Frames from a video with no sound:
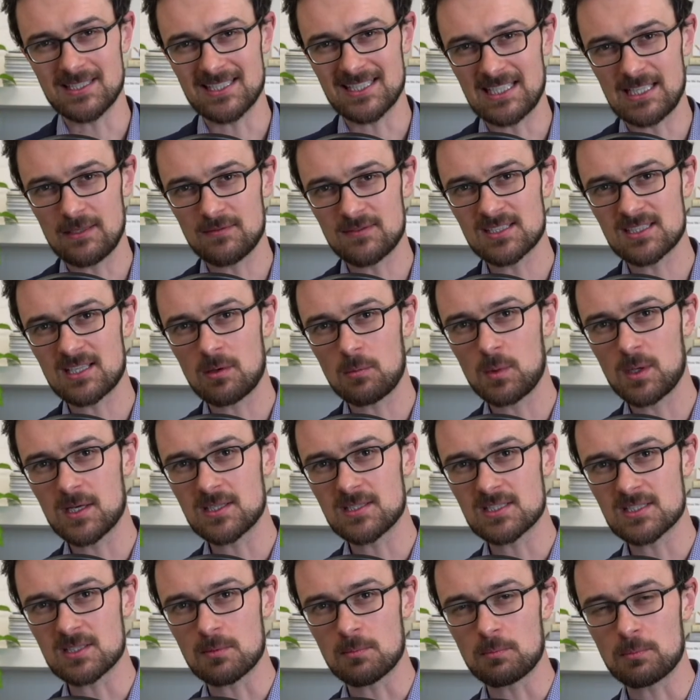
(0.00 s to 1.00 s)
to give
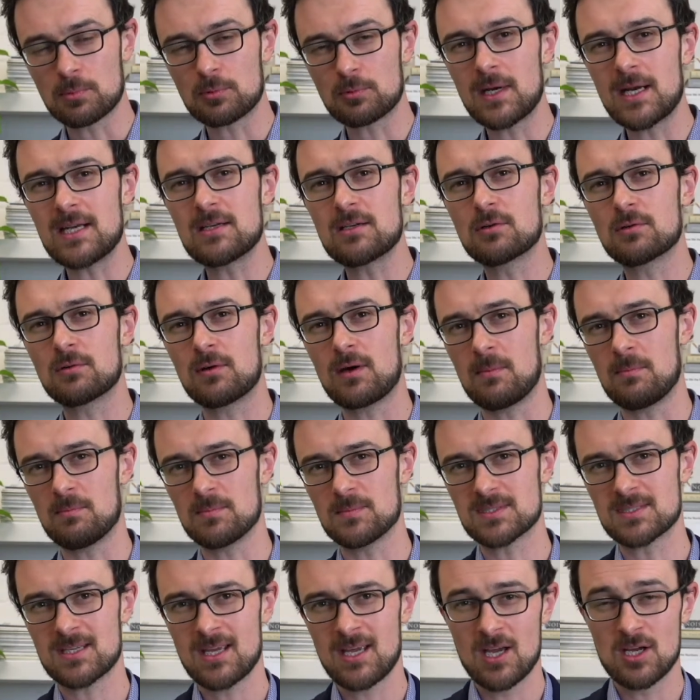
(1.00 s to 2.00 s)
someone some
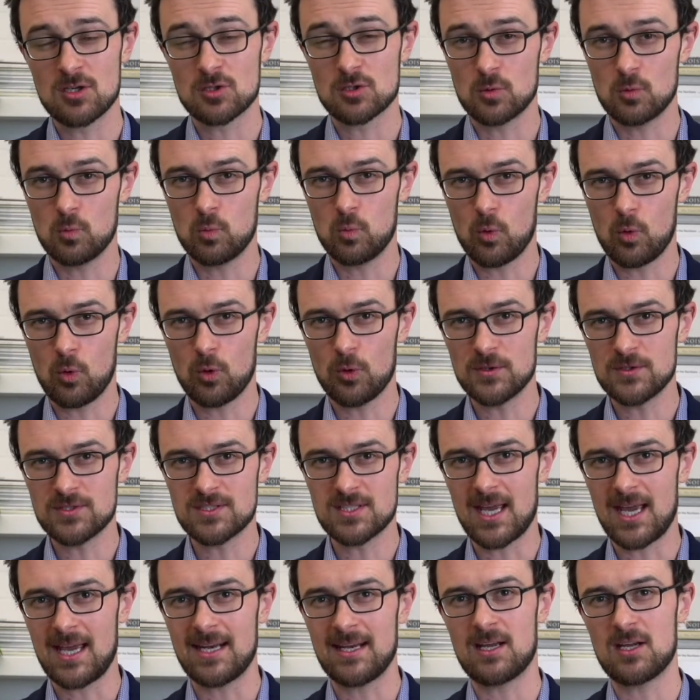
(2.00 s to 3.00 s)
breadcrumbs
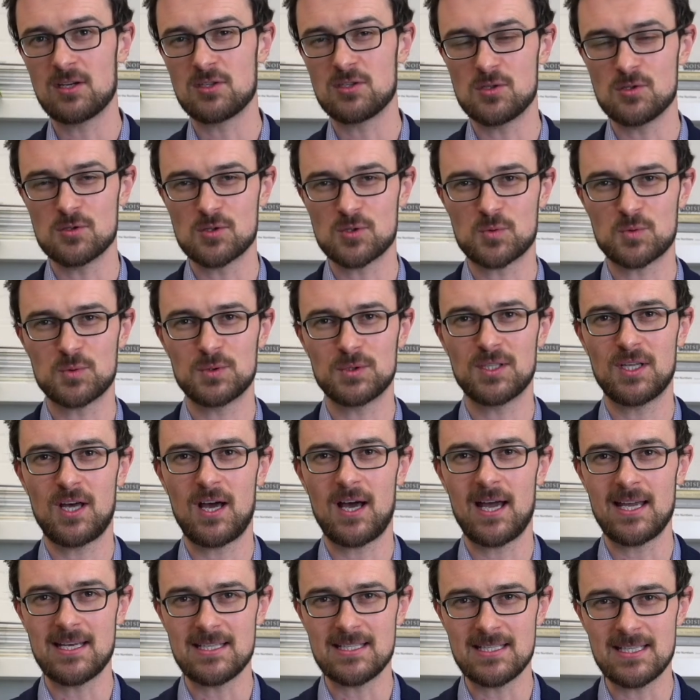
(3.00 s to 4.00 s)
towards an unusual
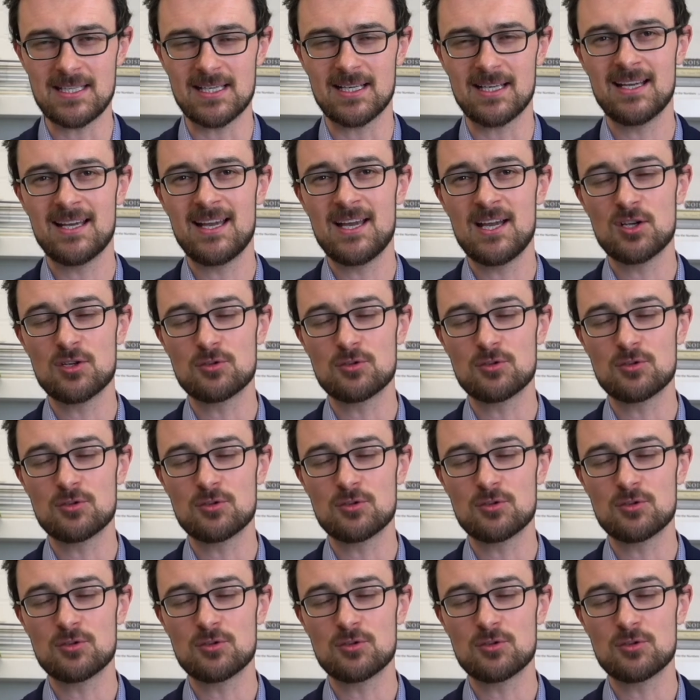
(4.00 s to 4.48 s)
idea,